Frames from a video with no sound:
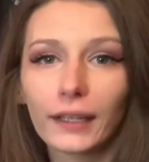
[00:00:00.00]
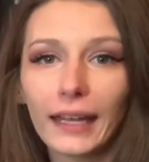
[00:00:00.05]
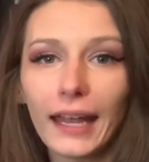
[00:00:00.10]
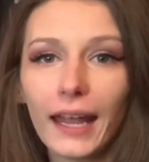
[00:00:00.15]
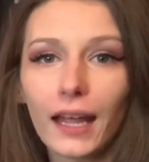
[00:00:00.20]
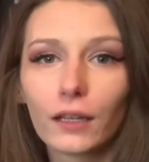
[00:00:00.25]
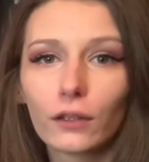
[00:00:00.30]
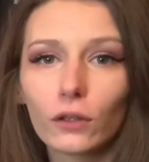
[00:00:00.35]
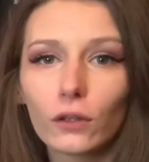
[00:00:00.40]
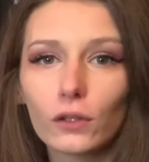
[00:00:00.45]

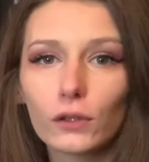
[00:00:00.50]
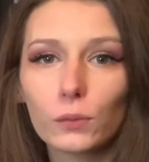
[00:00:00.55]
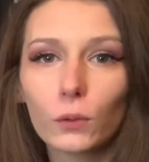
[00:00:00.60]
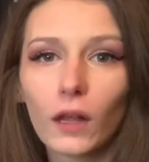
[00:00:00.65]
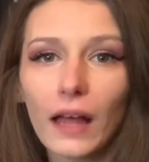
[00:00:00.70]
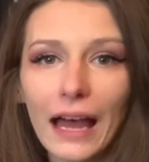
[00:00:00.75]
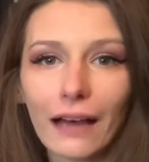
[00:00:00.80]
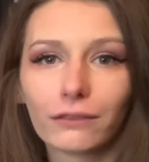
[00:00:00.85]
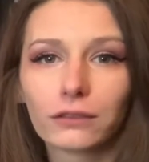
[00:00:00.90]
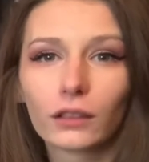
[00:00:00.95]
candles
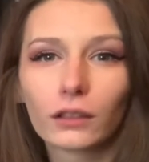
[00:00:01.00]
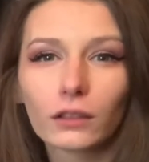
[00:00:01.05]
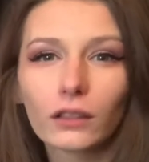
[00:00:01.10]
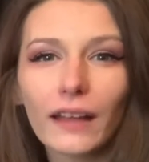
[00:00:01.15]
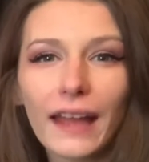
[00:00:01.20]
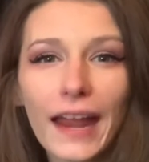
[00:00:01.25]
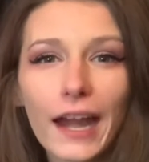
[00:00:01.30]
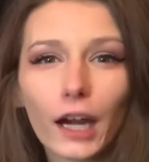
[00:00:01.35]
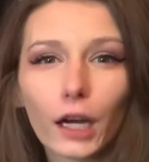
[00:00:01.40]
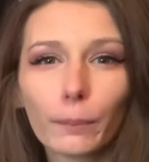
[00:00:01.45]
will have
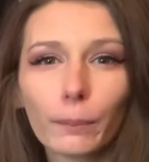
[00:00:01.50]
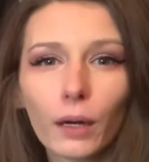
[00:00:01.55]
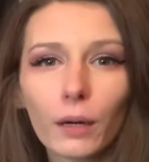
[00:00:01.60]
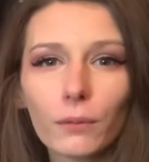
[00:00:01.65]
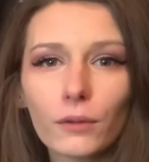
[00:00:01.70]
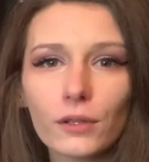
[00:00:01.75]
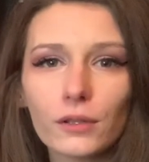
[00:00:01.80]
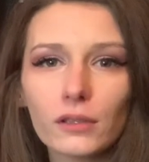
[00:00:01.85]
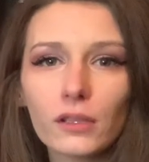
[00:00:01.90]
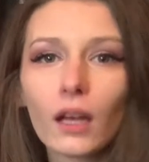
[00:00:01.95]
little air
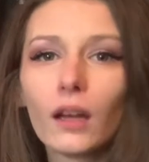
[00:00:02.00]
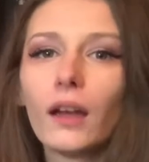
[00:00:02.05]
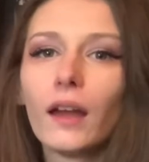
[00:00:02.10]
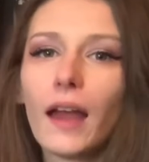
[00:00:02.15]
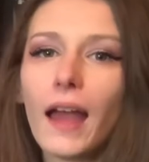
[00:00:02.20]
bubbles,